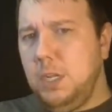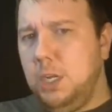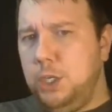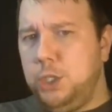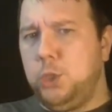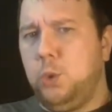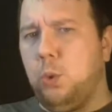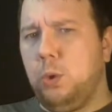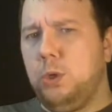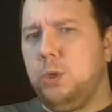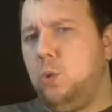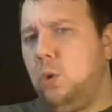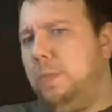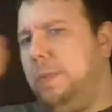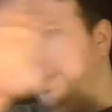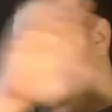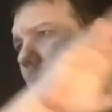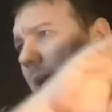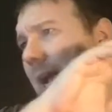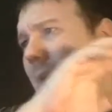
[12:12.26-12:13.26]
a shorter sword,
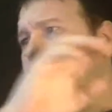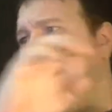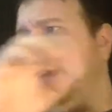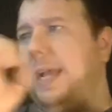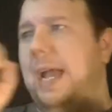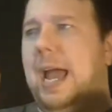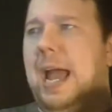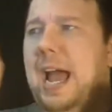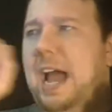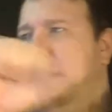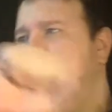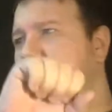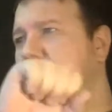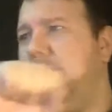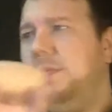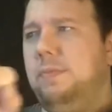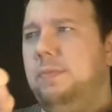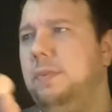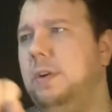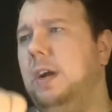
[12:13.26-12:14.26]
but it had like a
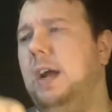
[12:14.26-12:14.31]
half